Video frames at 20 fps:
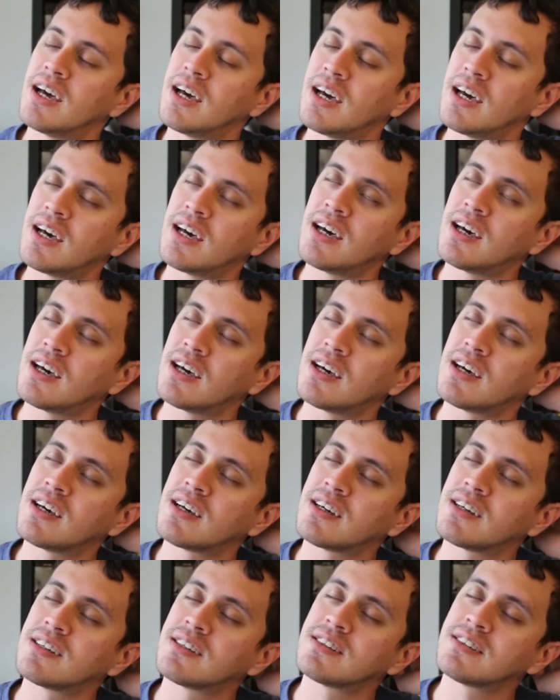That
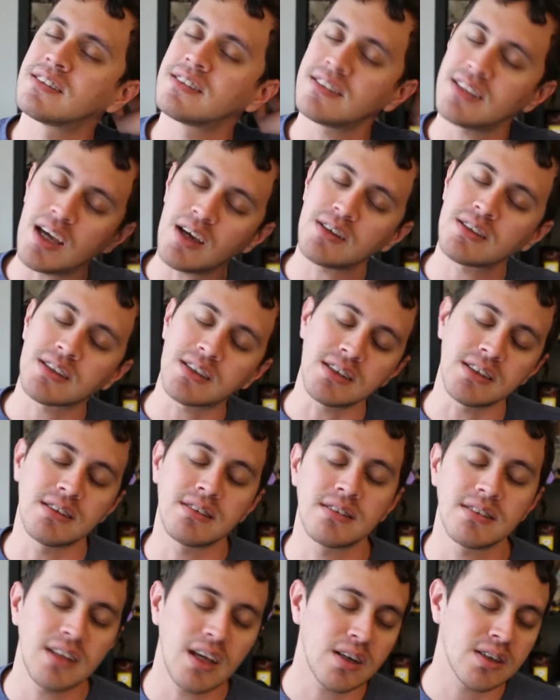was good.
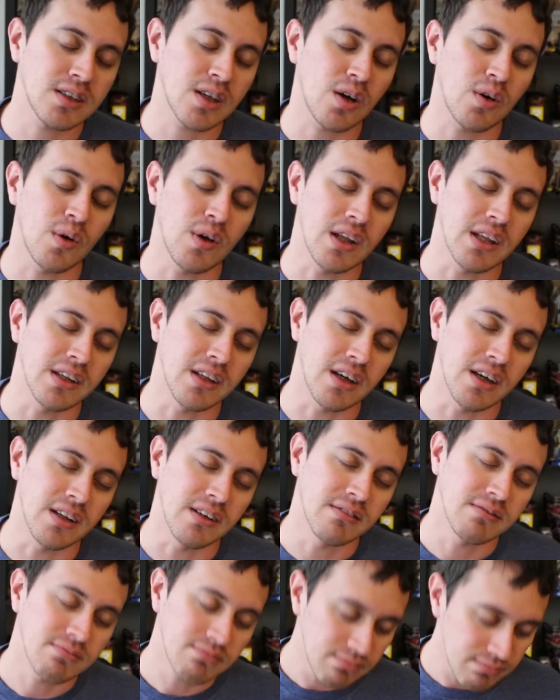That was all well and done.